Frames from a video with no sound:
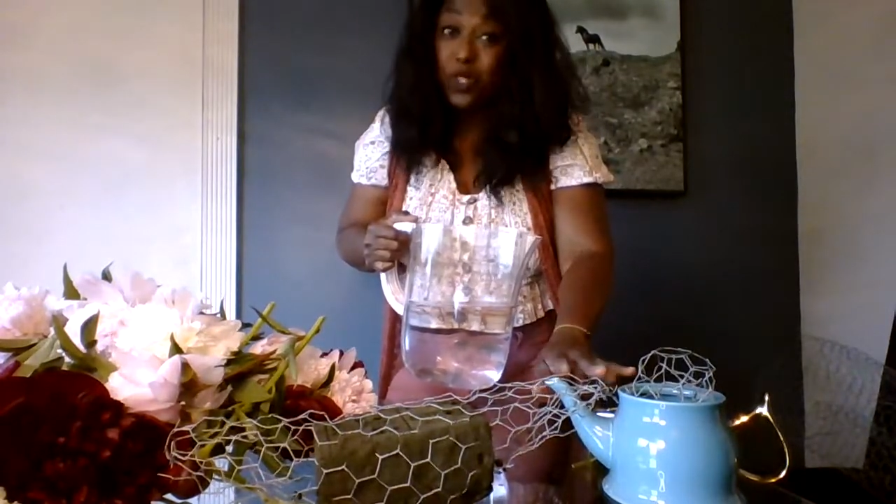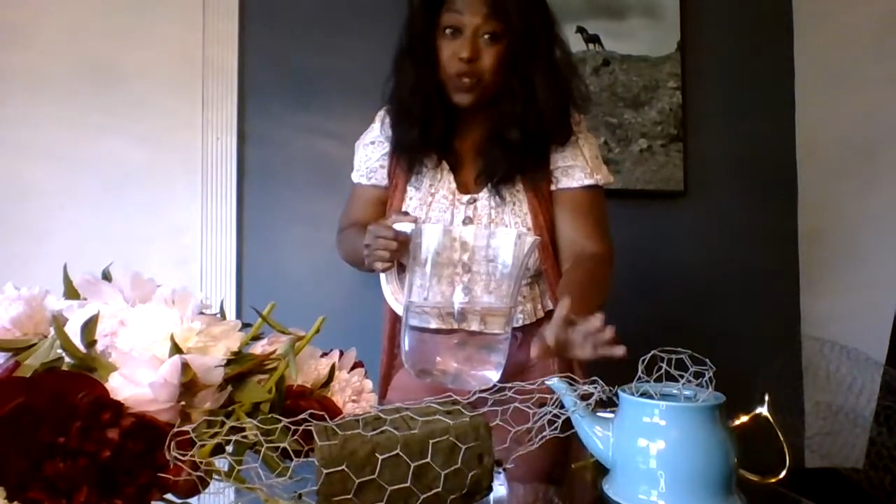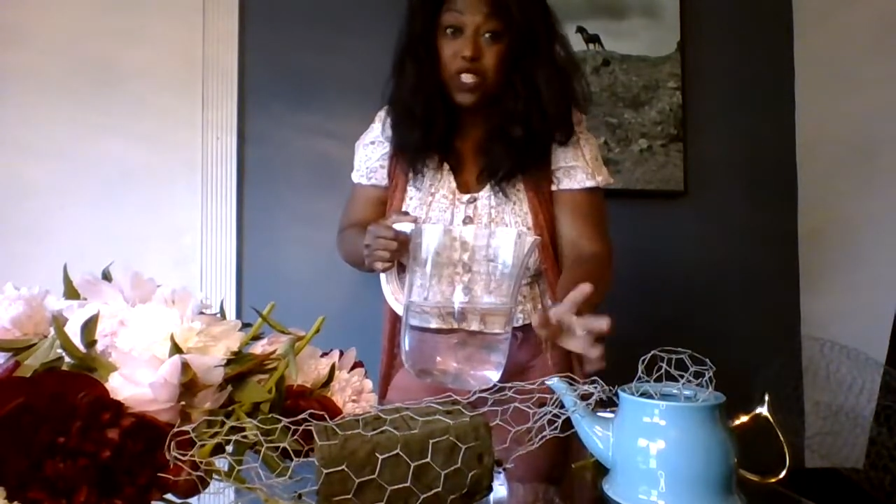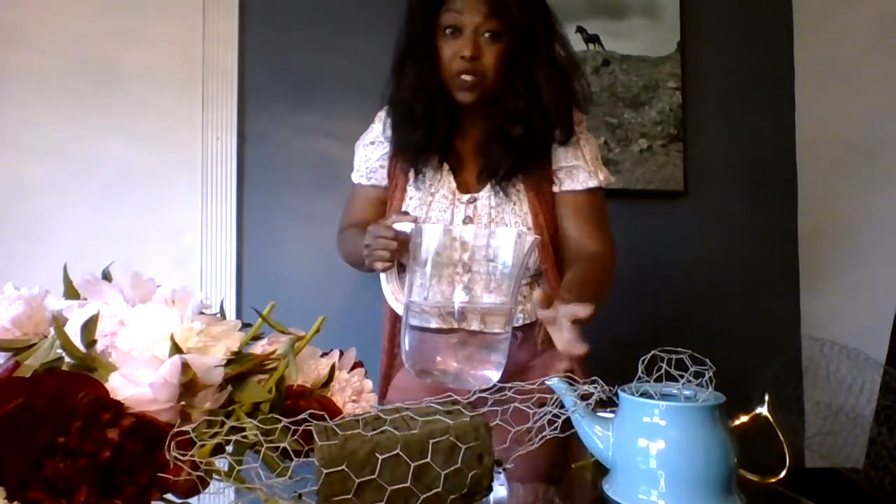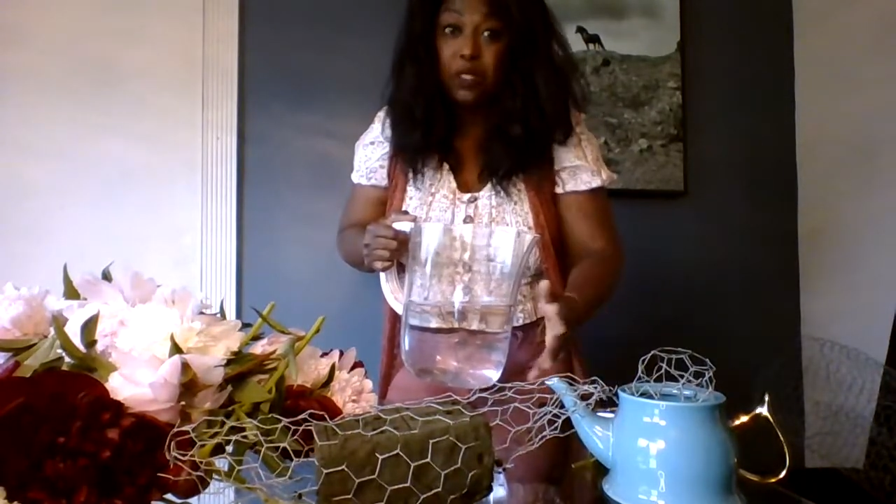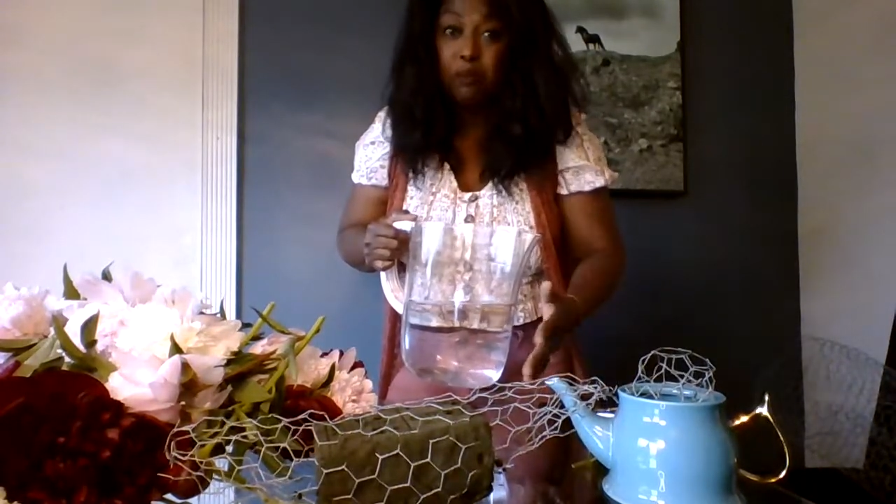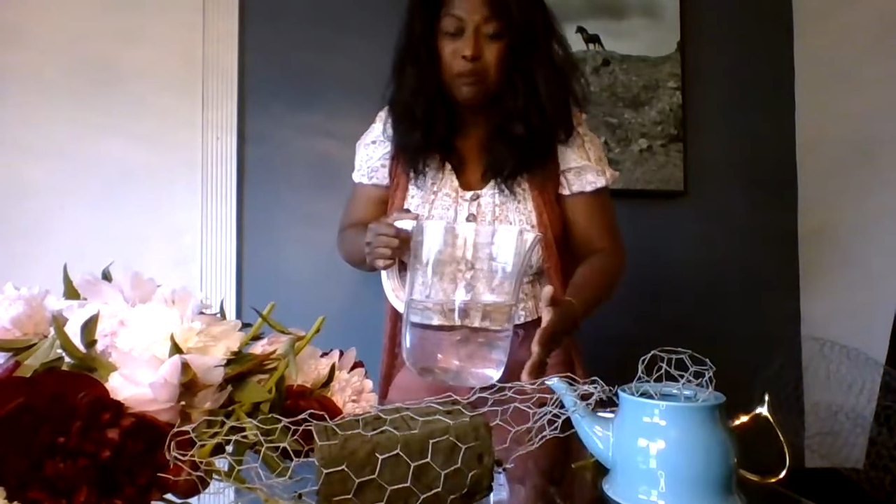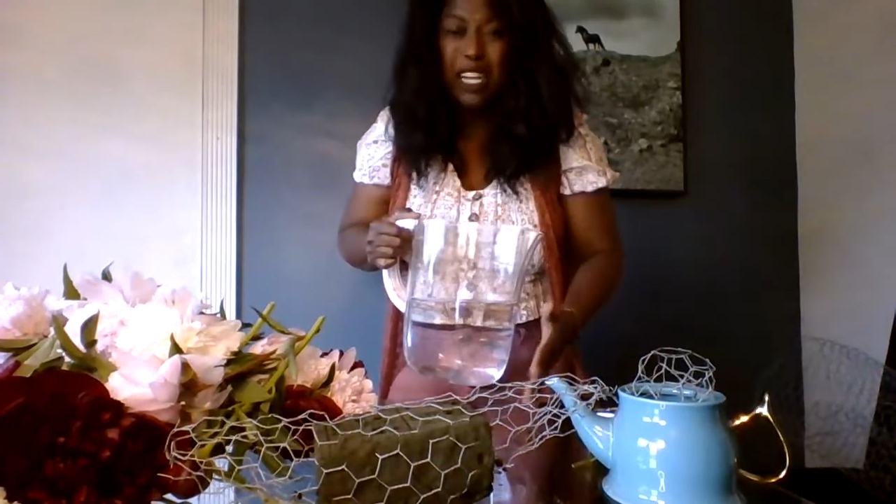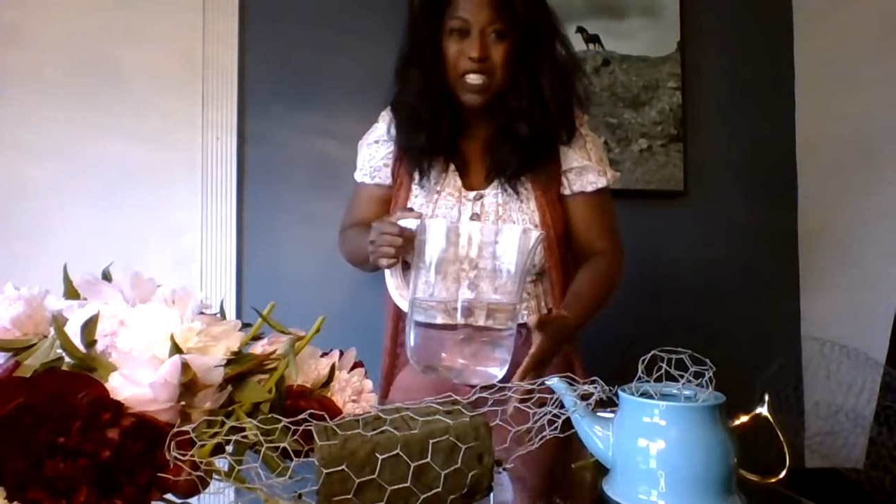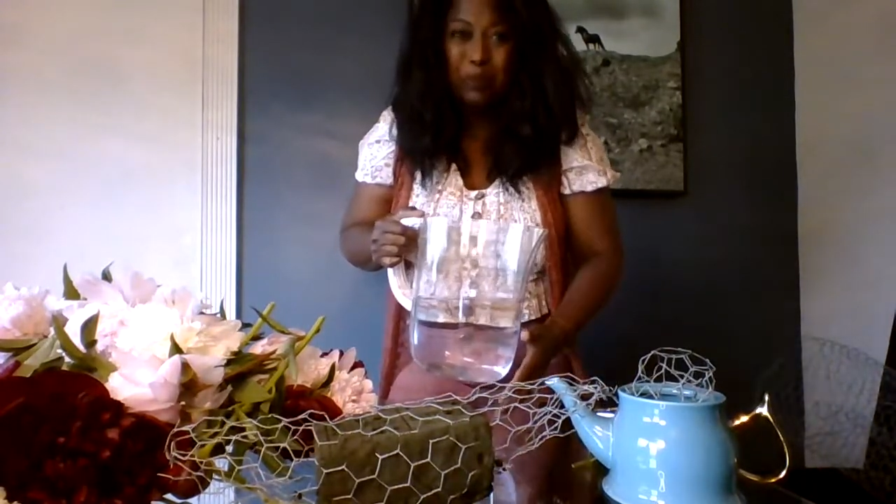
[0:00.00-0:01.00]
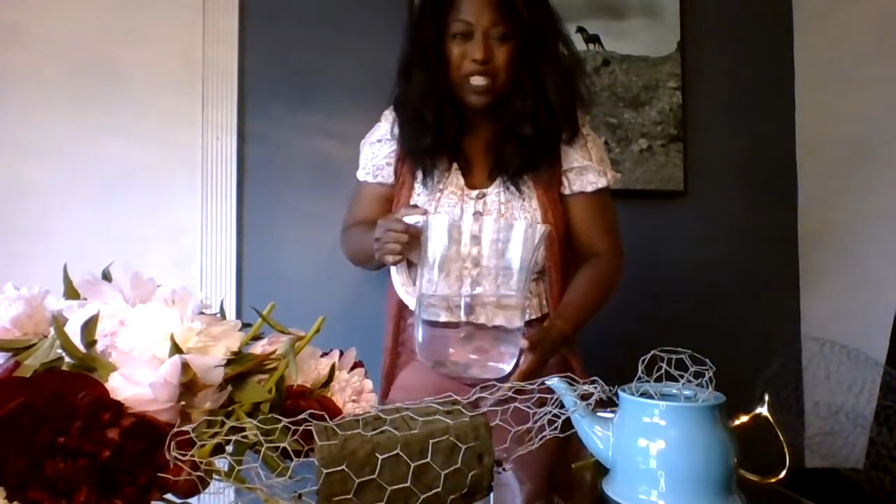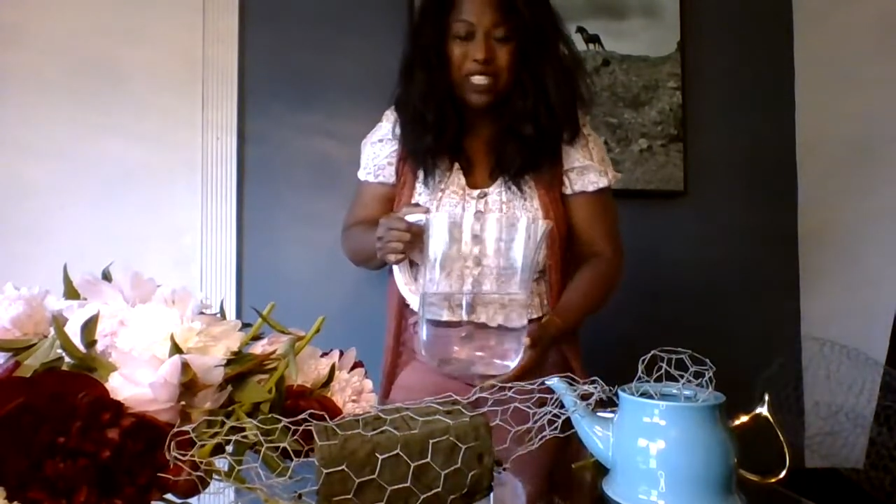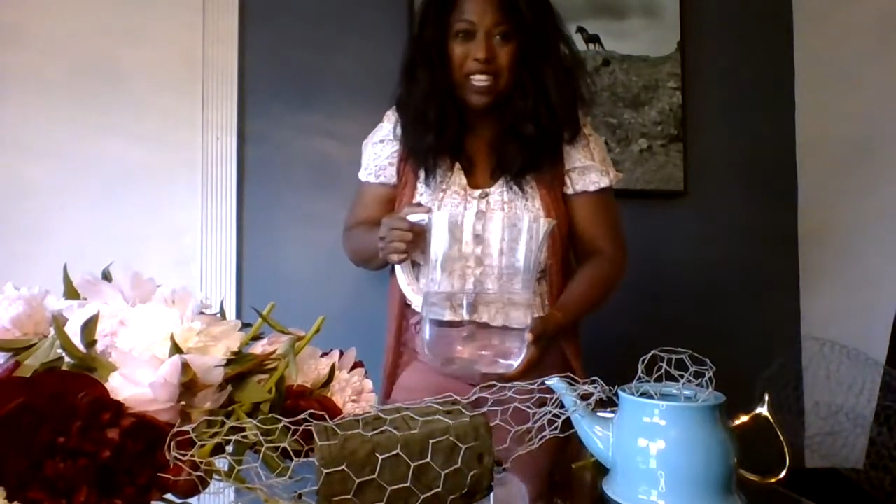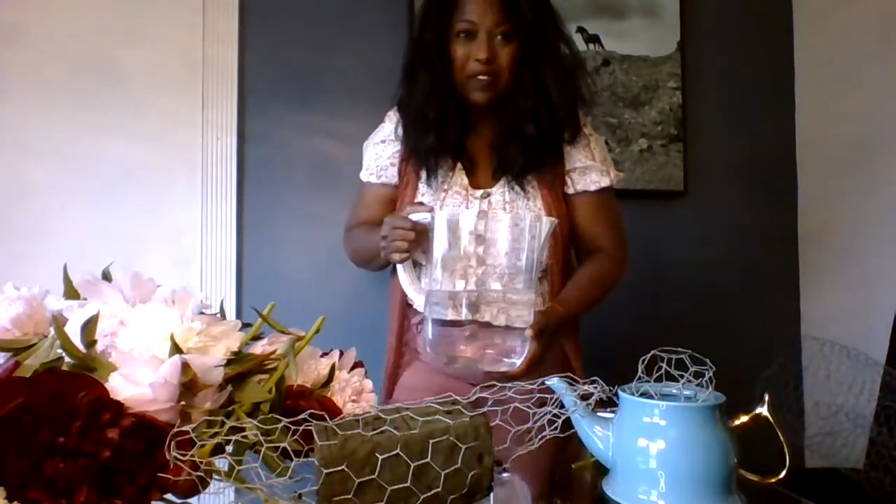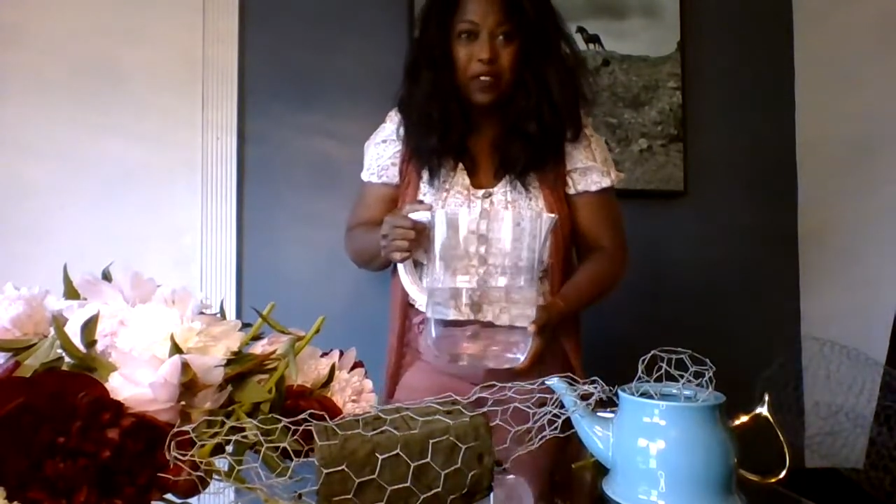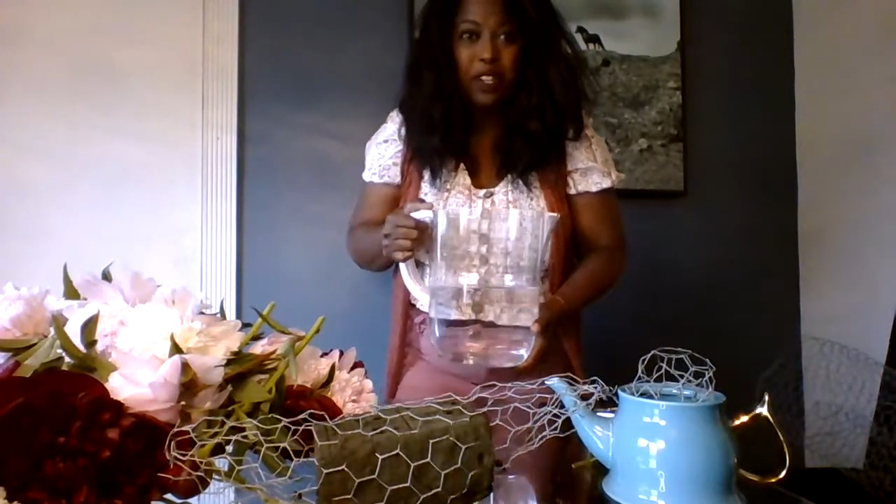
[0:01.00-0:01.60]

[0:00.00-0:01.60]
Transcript: which is much safer,